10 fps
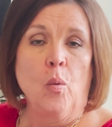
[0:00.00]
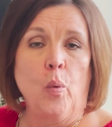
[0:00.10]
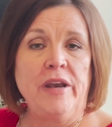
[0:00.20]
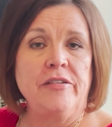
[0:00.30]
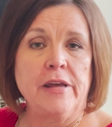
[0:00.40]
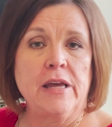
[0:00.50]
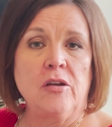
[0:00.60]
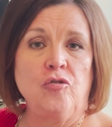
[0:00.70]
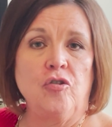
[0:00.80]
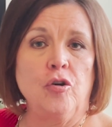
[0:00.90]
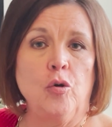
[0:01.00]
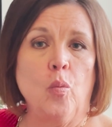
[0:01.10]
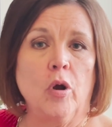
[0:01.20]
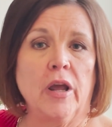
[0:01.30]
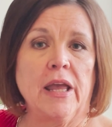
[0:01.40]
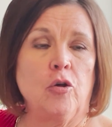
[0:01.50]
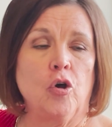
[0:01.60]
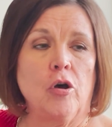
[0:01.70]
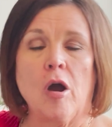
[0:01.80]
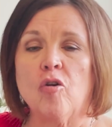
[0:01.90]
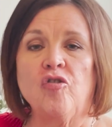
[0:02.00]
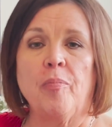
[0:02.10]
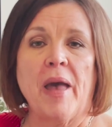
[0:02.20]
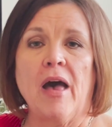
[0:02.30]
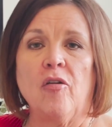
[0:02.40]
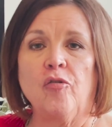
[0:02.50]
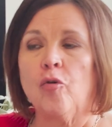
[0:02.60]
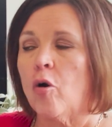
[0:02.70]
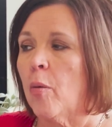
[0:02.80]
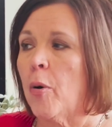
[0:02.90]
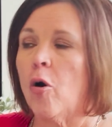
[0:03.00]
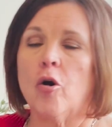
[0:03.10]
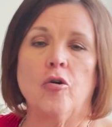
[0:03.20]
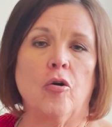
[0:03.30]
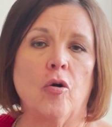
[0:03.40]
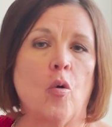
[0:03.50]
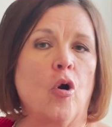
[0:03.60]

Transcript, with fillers: we tend to want to cook our spouse or our partner or